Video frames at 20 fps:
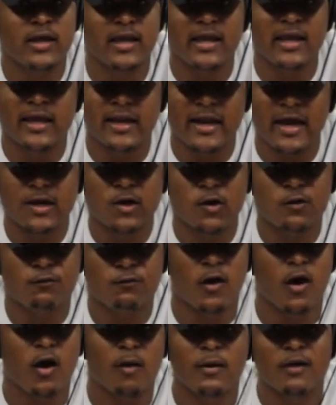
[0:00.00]
and I know for
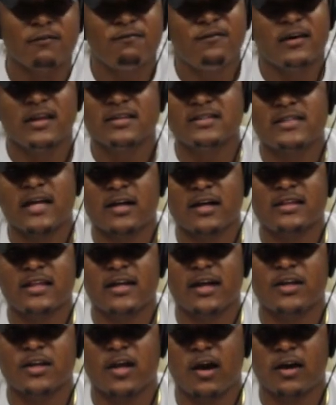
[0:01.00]
all my fellas out there,
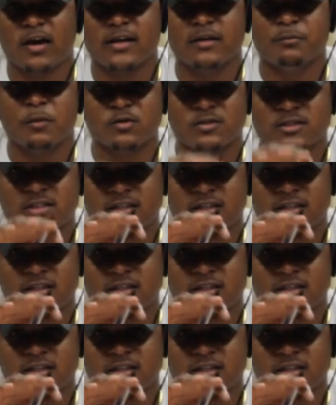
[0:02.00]
y'all can most